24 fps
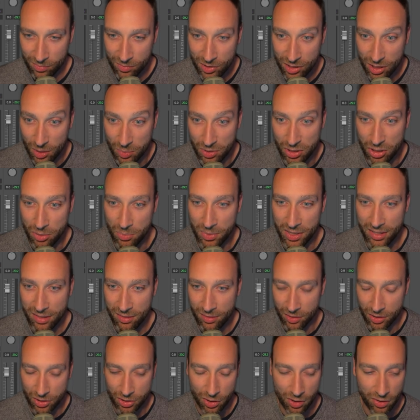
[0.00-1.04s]

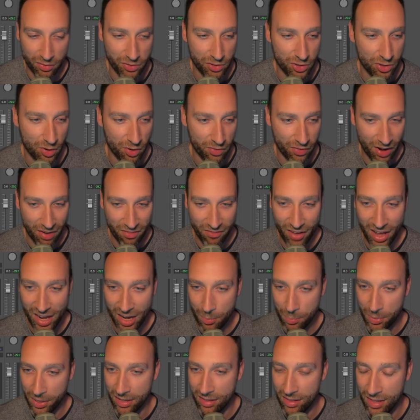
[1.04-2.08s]
subsuming, sort of
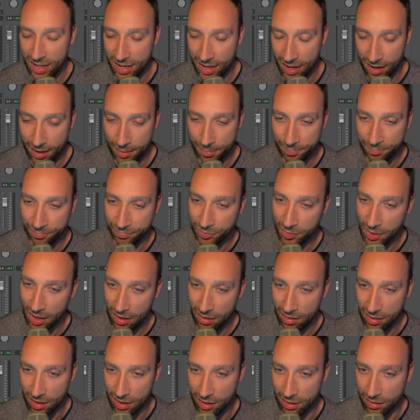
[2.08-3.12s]
enveloping the
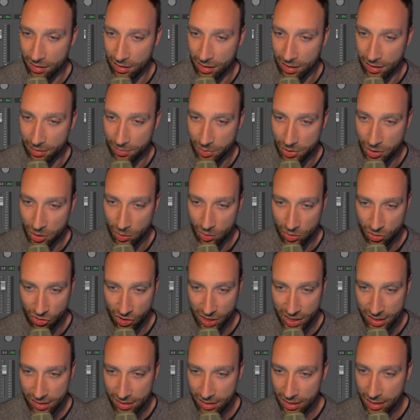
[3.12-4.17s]
solo
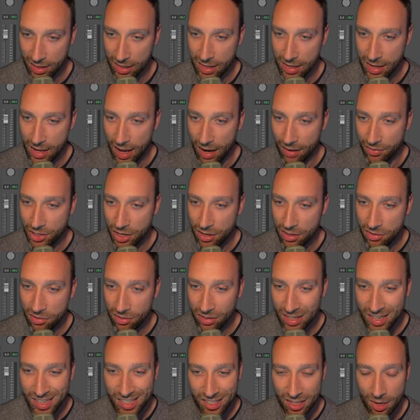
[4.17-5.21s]
strings. I've turned the
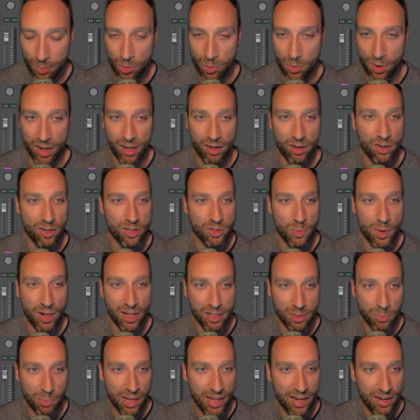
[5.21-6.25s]
release up quite a lot as well.
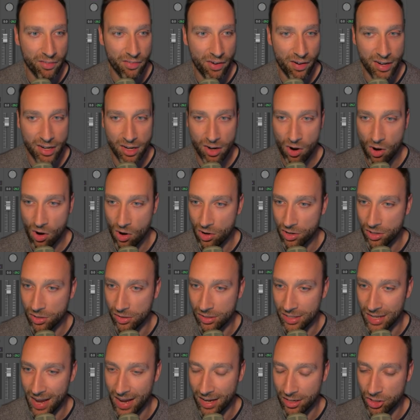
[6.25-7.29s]
It's playing a very chordal
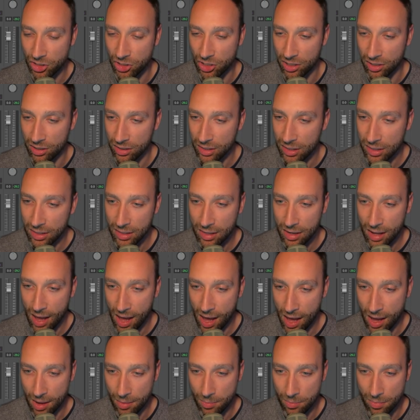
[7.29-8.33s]
texture
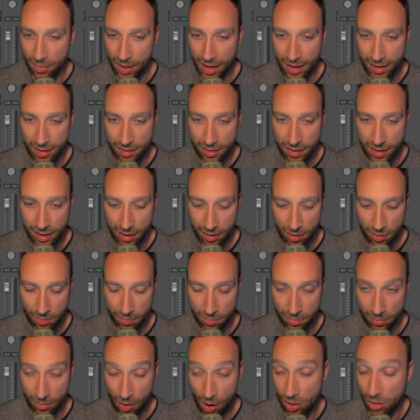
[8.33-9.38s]

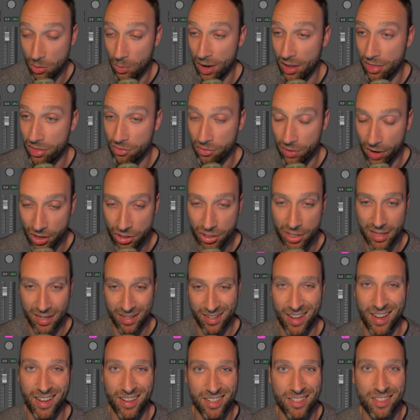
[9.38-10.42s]
all the way through. Actually, it
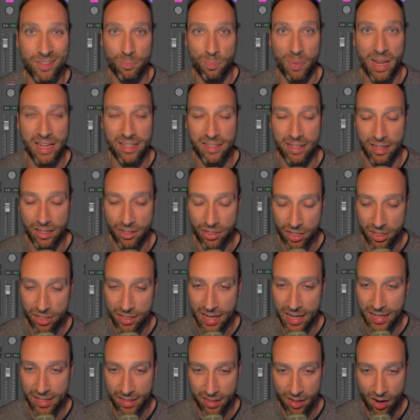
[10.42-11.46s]
is basically just
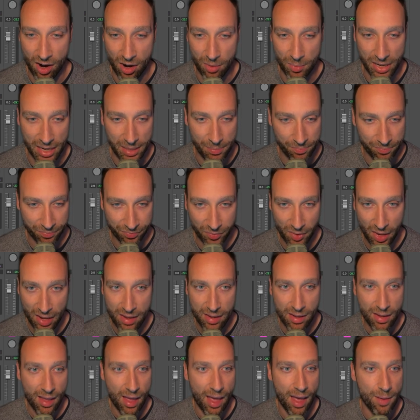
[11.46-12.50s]
stating the harmony.
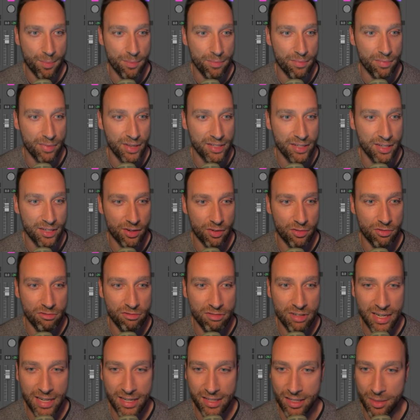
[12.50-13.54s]
This is a
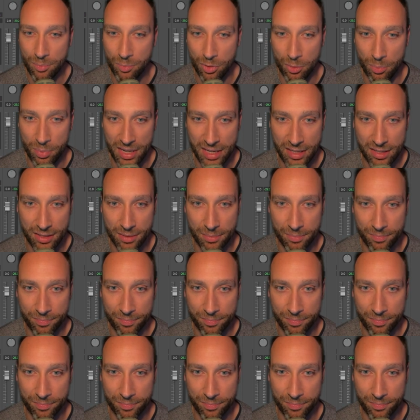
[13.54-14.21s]
really simple piece.